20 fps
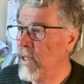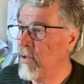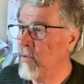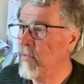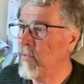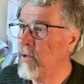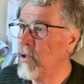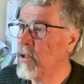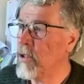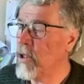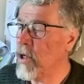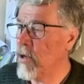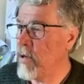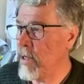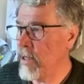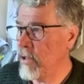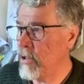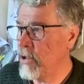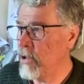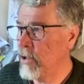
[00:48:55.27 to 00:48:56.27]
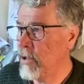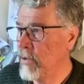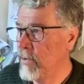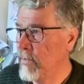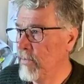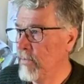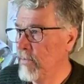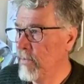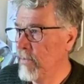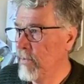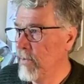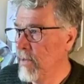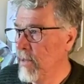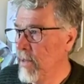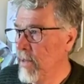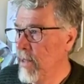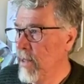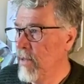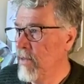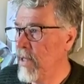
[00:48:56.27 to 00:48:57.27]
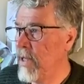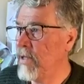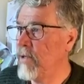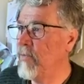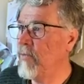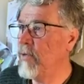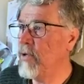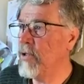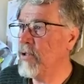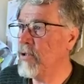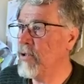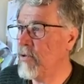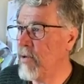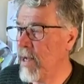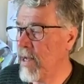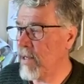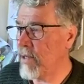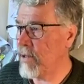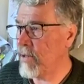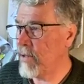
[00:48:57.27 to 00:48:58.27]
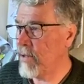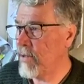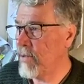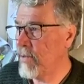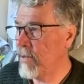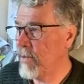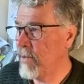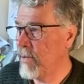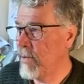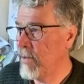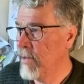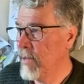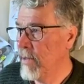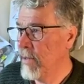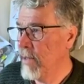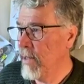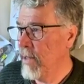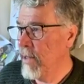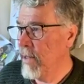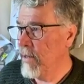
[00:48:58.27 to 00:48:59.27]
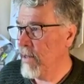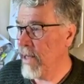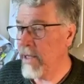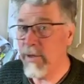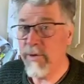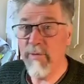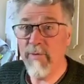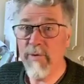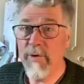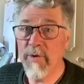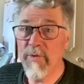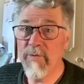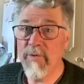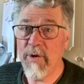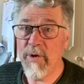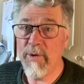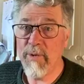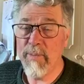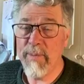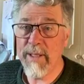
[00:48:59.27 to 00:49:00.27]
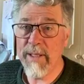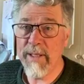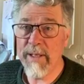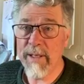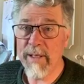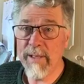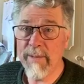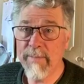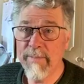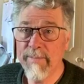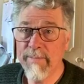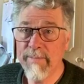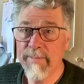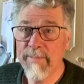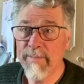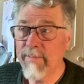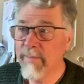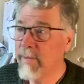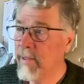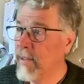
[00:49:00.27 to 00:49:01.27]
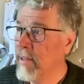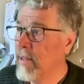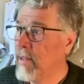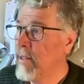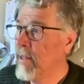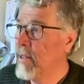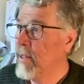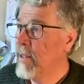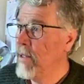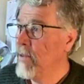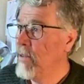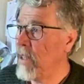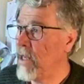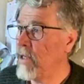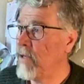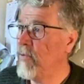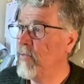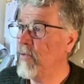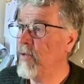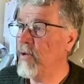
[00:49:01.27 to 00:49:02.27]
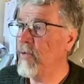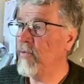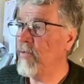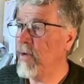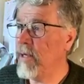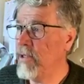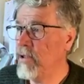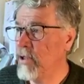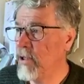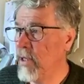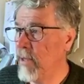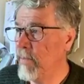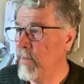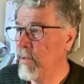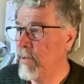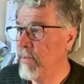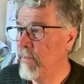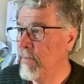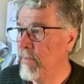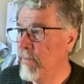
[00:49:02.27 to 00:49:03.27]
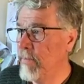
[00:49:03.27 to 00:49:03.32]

Thank you for your courage. Thank you for your strength. Thank you for your vulnerability. Thank you for your friendship.